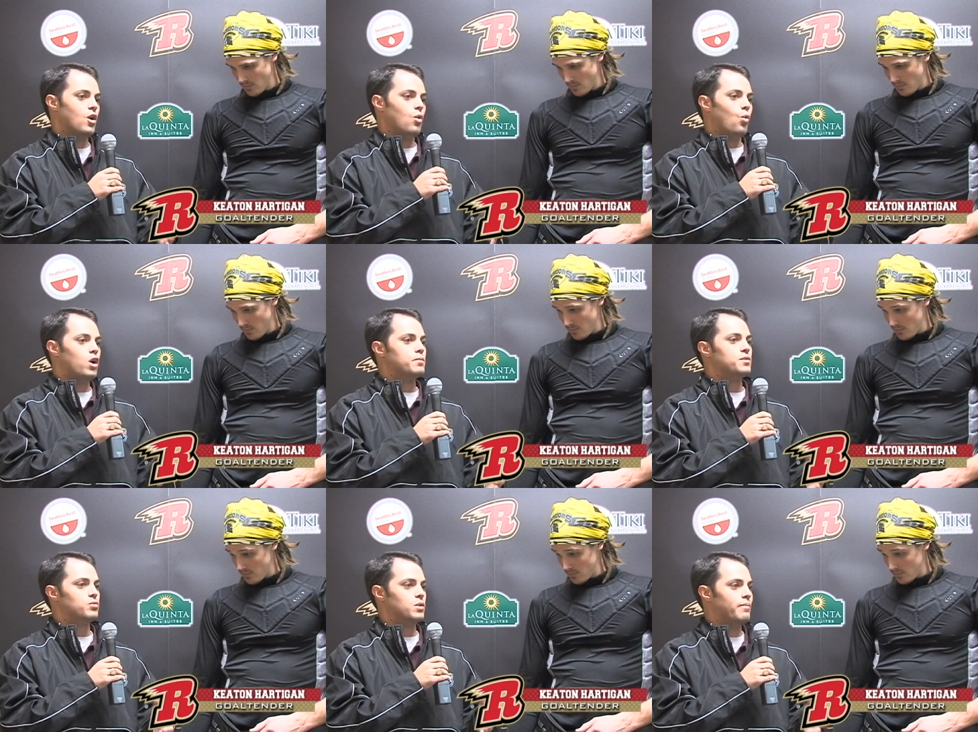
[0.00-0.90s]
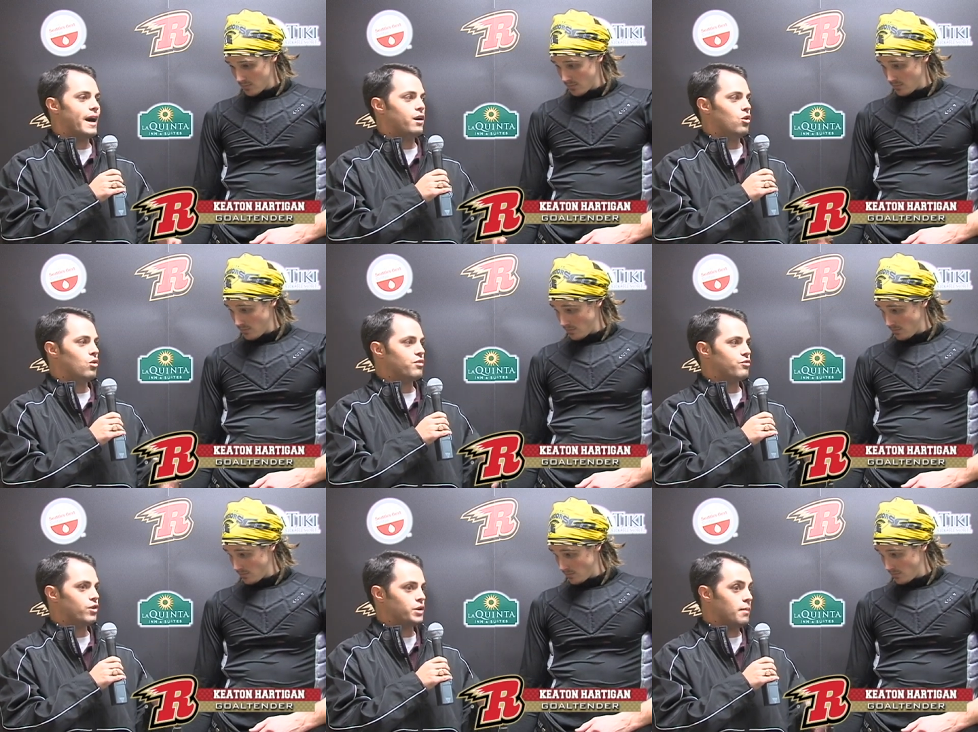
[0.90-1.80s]
Speaker 1: Walk me through the battle
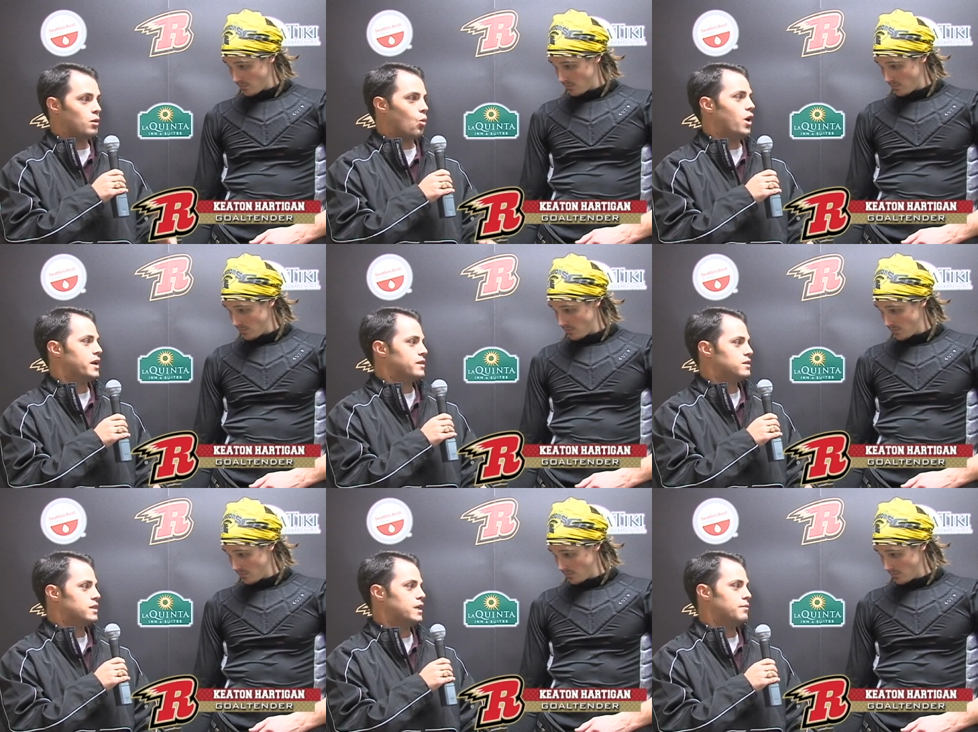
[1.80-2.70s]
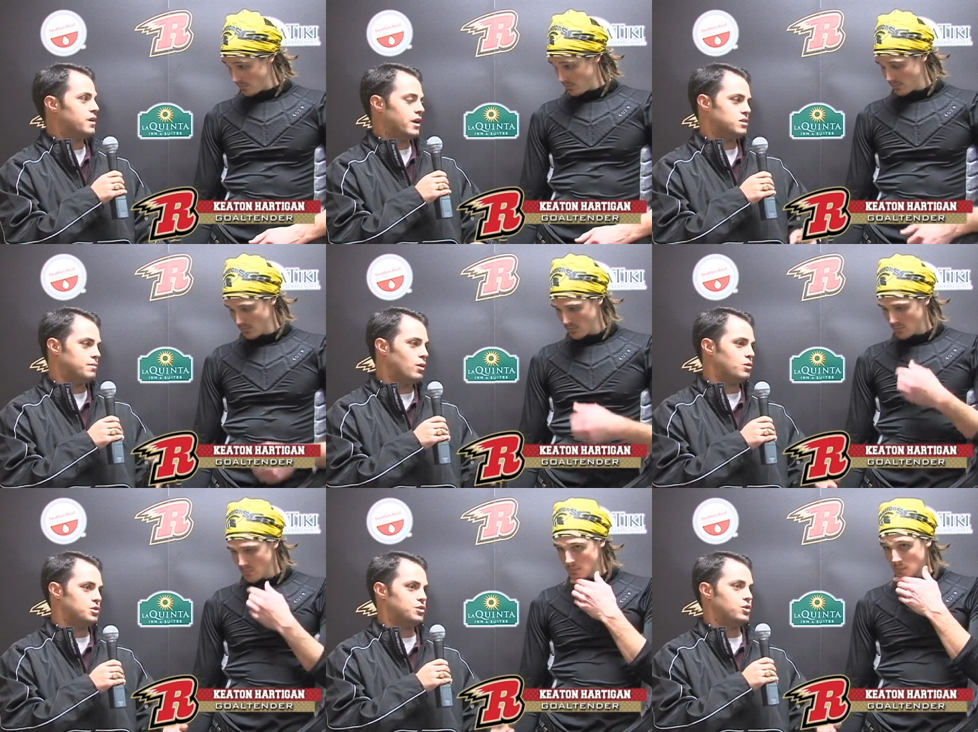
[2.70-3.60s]
for number one on the team as
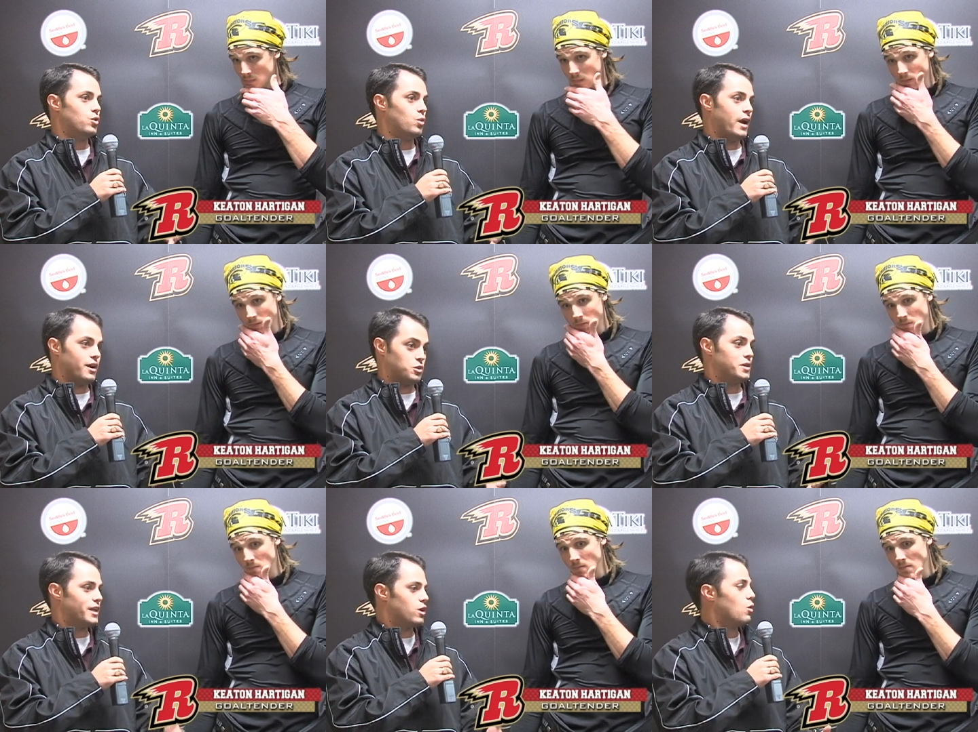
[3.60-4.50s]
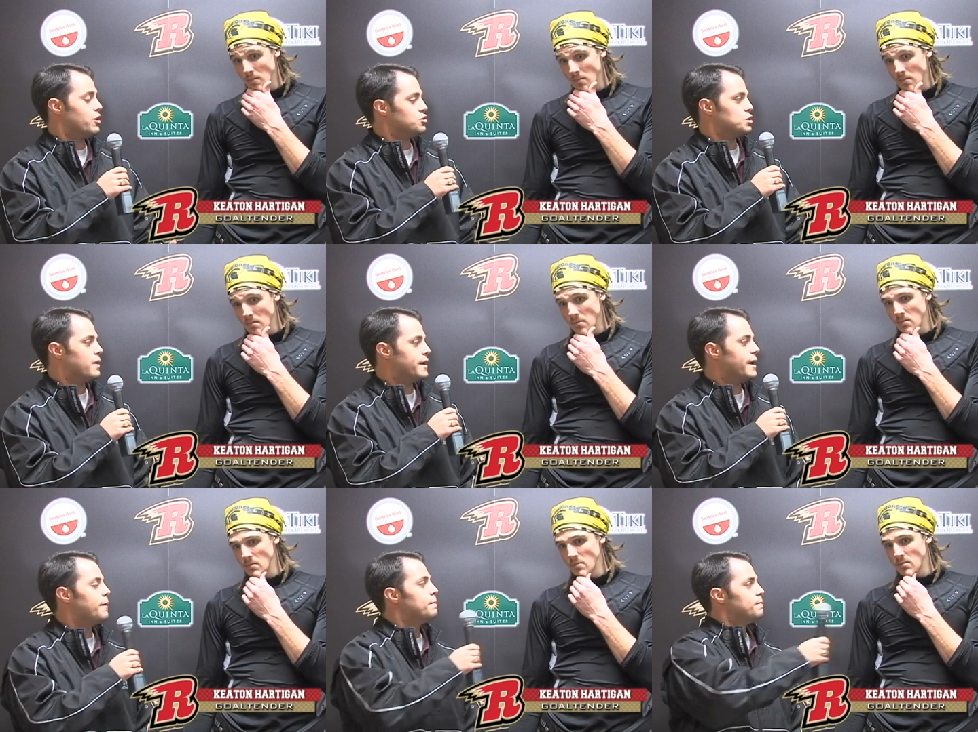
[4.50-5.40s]
opposed to actually getting a roster spot
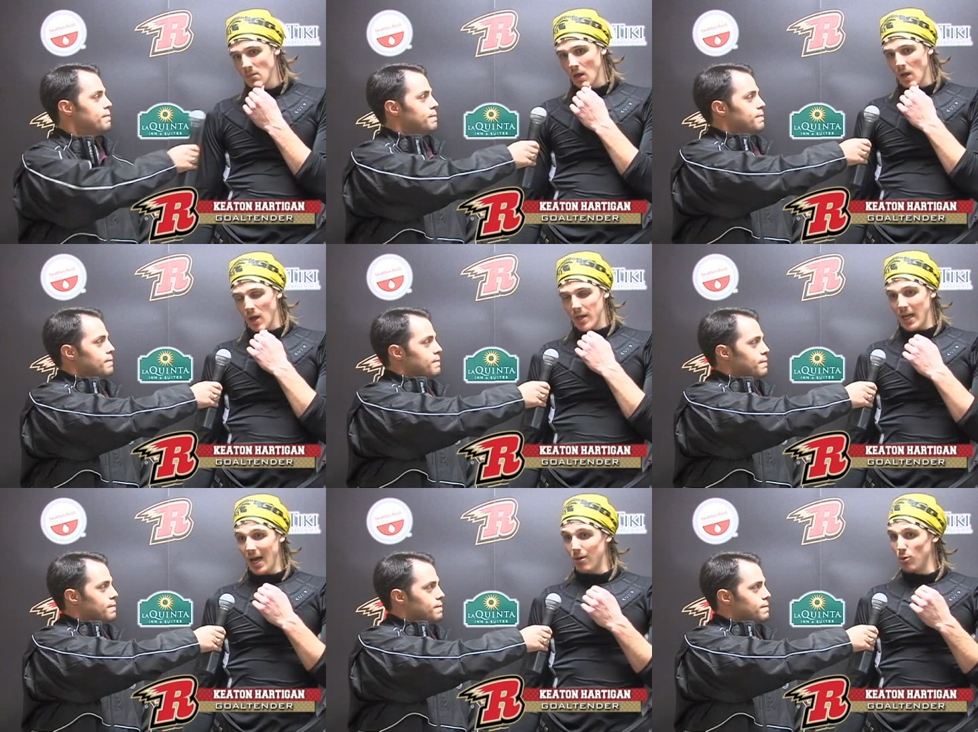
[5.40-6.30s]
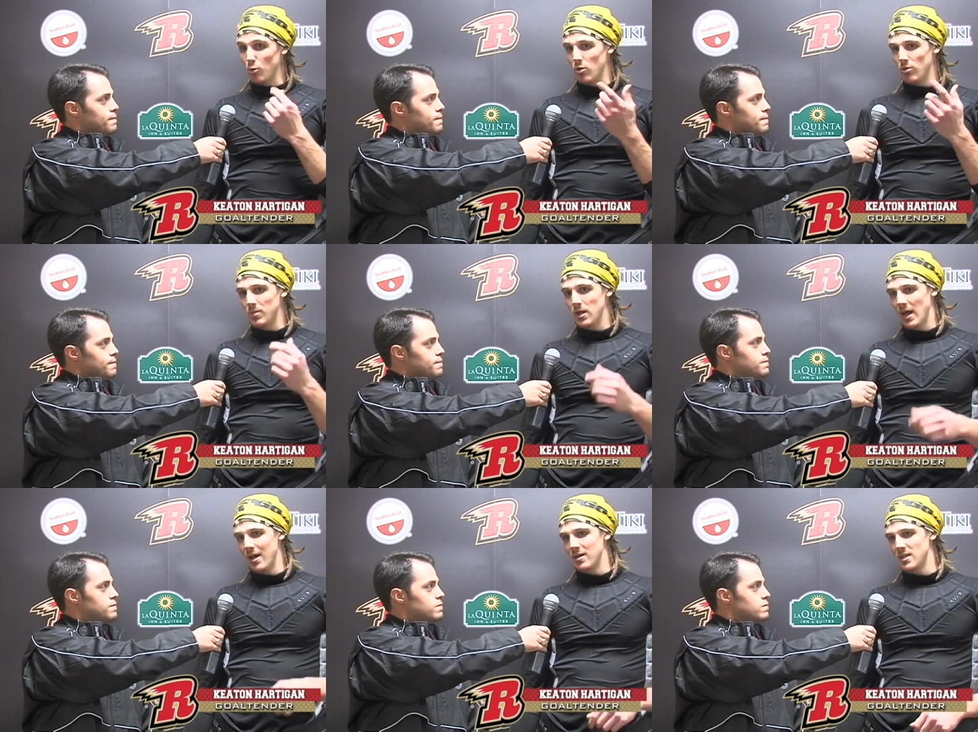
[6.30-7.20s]
now.
Speaker 2: Yeah, well, well, me and
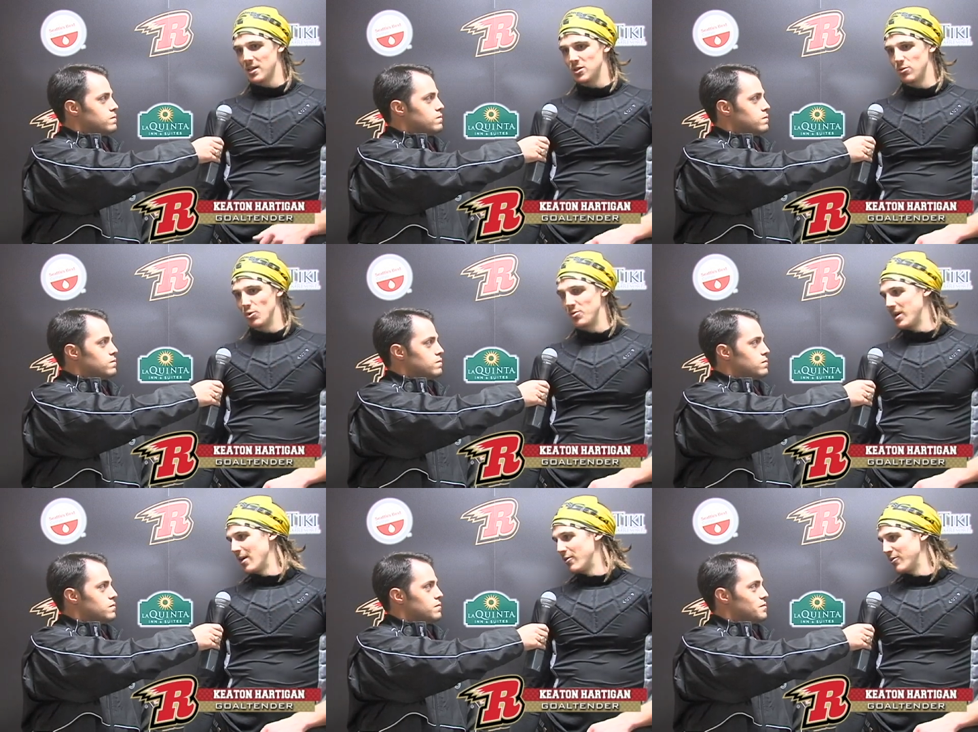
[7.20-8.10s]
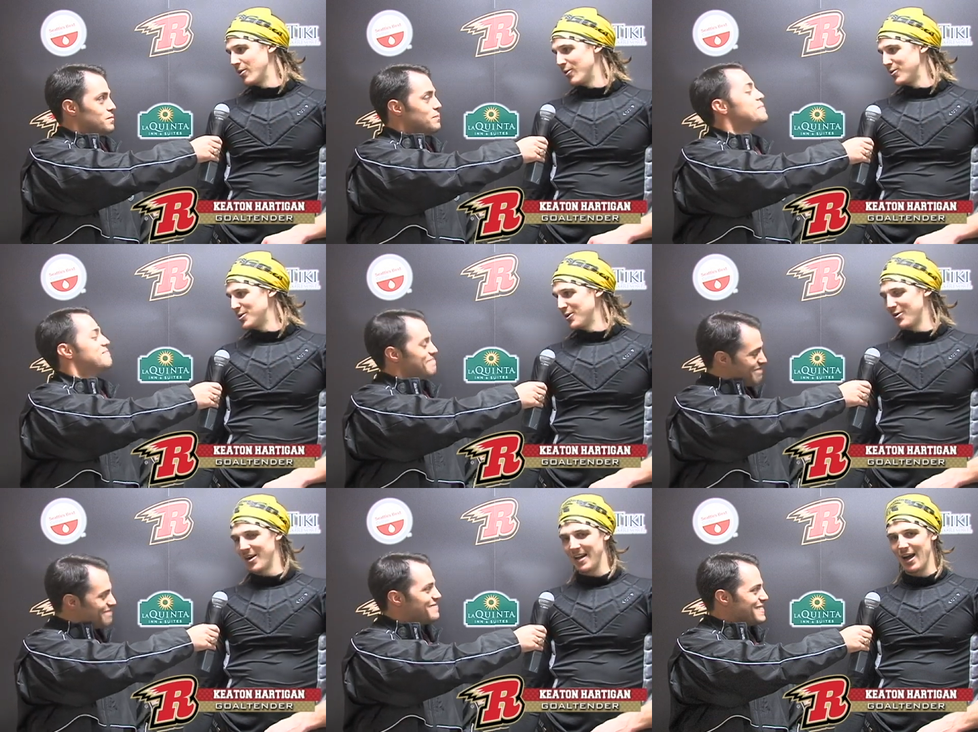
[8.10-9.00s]
Alex actually room together in the Hojo
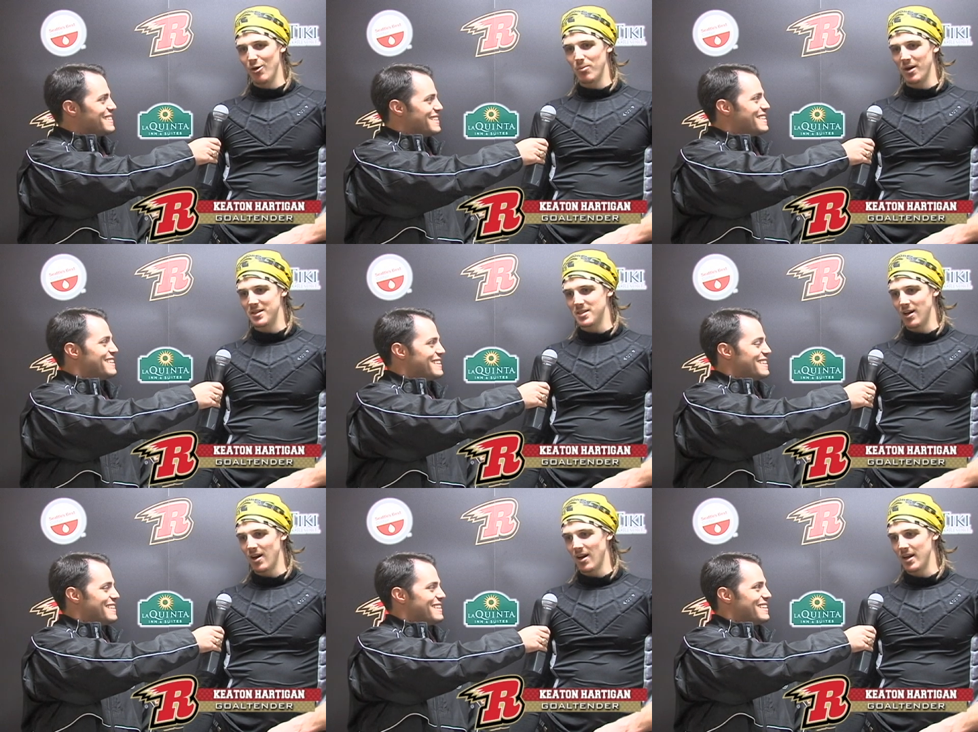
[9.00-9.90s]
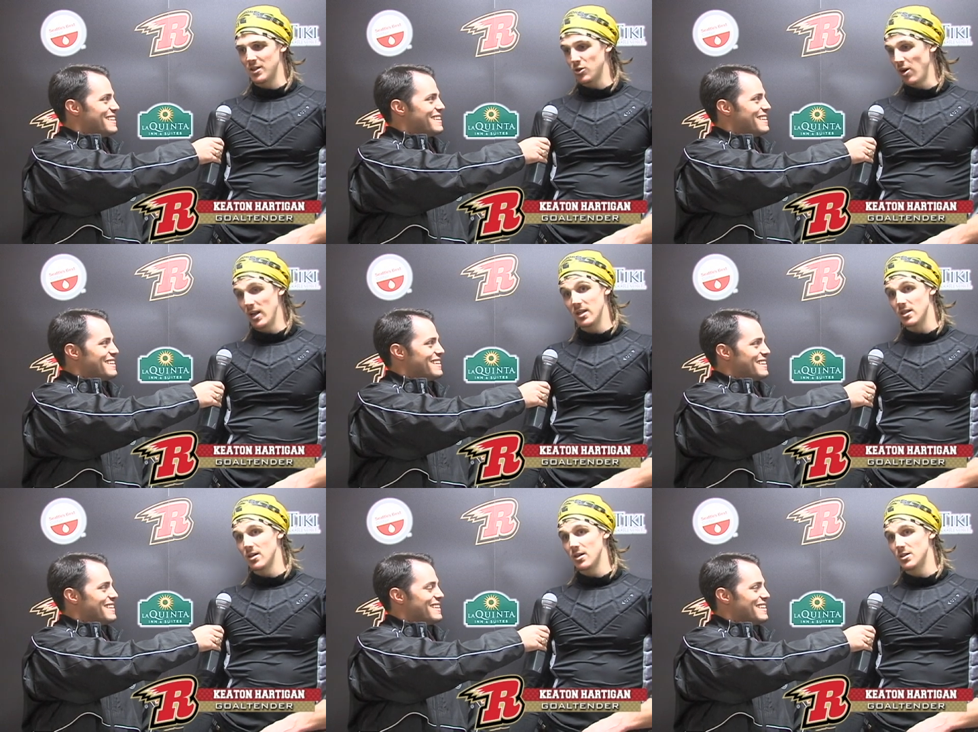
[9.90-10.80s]
right now, but uh, it's great. He's
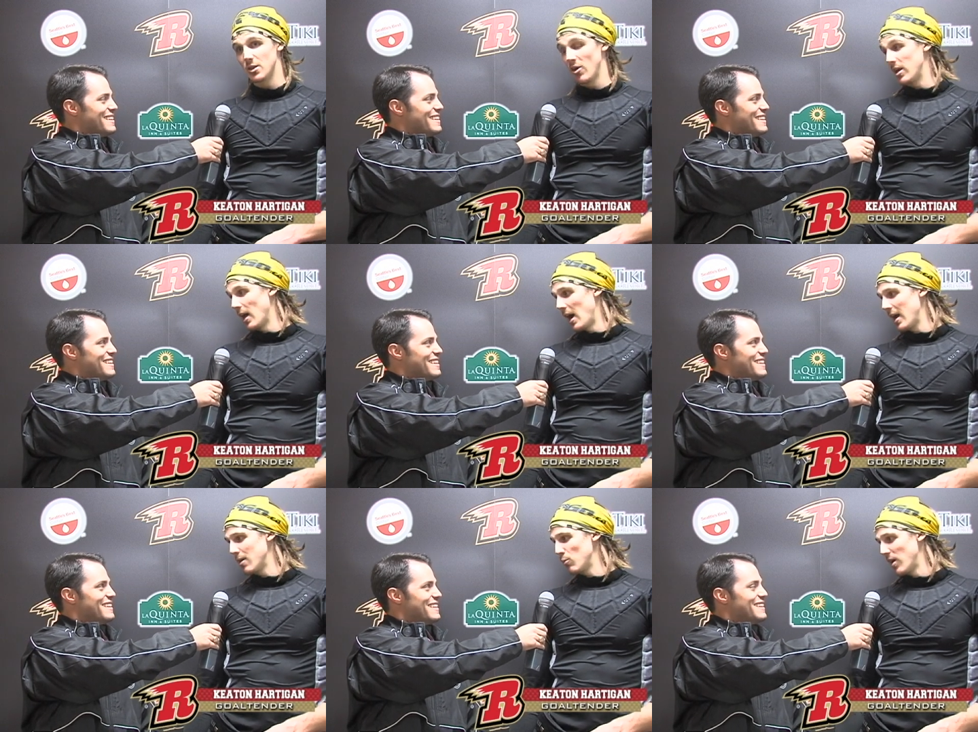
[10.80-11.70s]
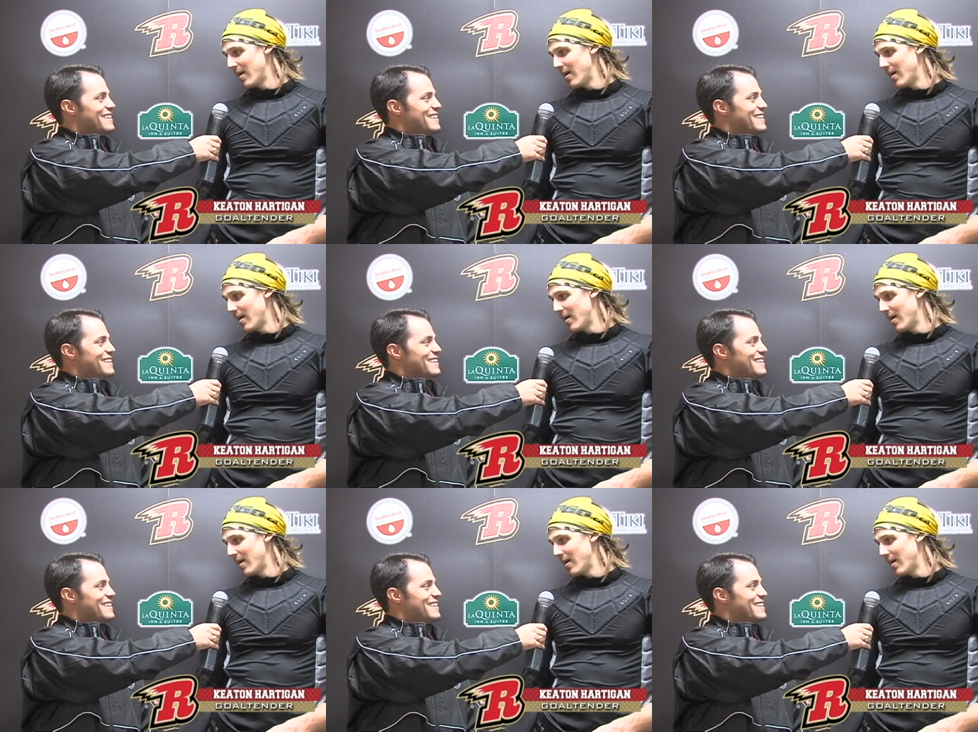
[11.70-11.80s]
a he's a great guy, and we